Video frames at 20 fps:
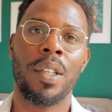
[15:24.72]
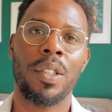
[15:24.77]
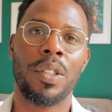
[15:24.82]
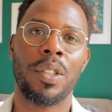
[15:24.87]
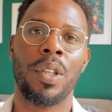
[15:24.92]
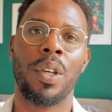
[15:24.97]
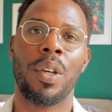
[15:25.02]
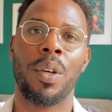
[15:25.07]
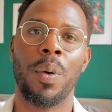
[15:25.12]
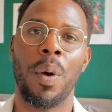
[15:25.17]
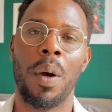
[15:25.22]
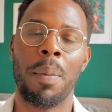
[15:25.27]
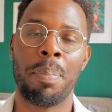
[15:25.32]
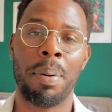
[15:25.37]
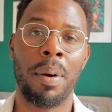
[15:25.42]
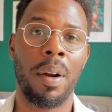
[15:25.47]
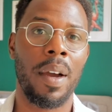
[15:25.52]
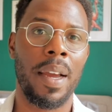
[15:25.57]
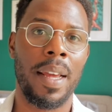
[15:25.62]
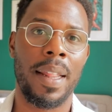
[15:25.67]
to
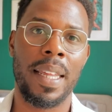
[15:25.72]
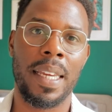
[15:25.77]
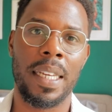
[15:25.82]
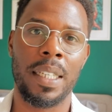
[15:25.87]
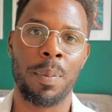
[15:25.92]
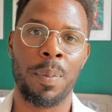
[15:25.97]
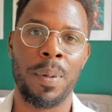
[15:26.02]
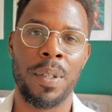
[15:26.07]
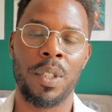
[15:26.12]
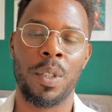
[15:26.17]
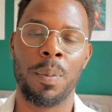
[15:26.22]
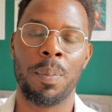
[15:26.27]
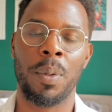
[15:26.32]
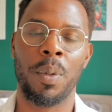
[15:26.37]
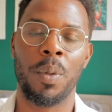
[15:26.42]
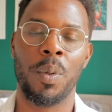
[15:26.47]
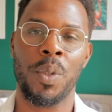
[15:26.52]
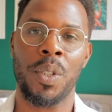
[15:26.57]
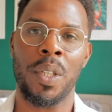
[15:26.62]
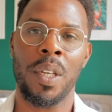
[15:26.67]
apply these
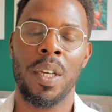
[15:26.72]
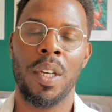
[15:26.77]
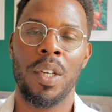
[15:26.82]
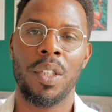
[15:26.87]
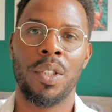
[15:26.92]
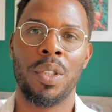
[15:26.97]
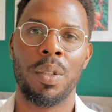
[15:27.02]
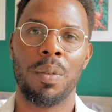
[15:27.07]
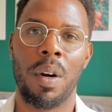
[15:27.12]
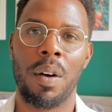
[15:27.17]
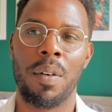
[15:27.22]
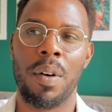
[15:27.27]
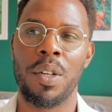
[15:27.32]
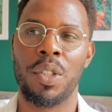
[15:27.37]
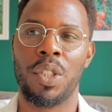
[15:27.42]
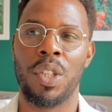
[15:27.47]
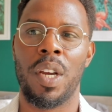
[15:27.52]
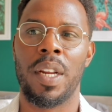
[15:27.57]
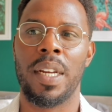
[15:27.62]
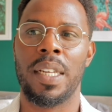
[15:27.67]
principles to our own
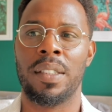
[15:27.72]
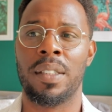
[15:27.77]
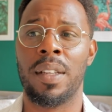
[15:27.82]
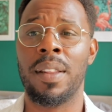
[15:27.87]
journeys.